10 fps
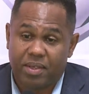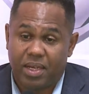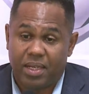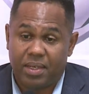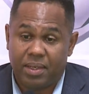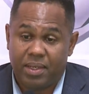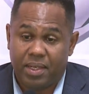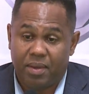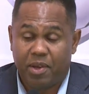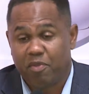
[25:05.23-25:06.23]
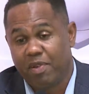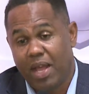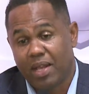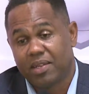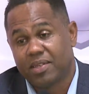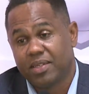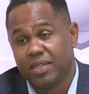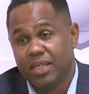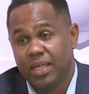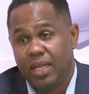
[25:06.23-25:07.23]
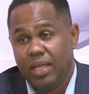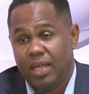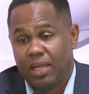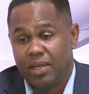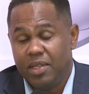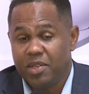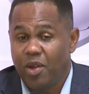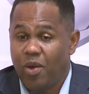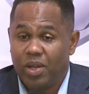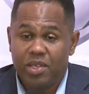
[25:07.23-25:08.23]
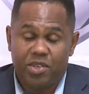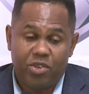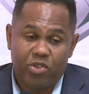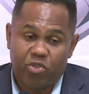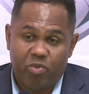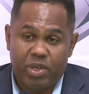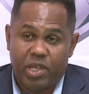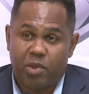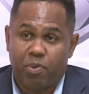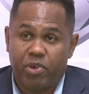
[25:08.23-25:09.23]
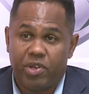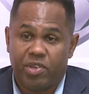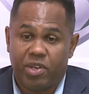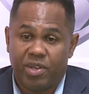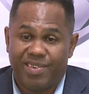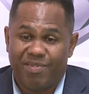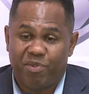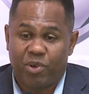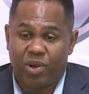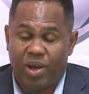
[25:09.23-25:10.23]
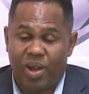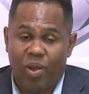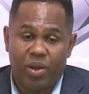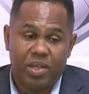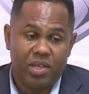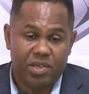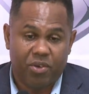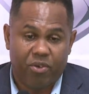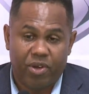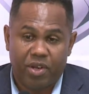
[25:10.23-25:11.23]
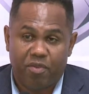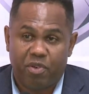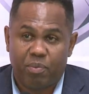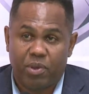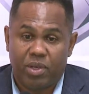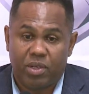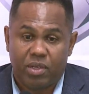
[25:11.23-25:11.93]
And there are flags. These are all the issues we've been experiencing for a lot of years in Grenada football.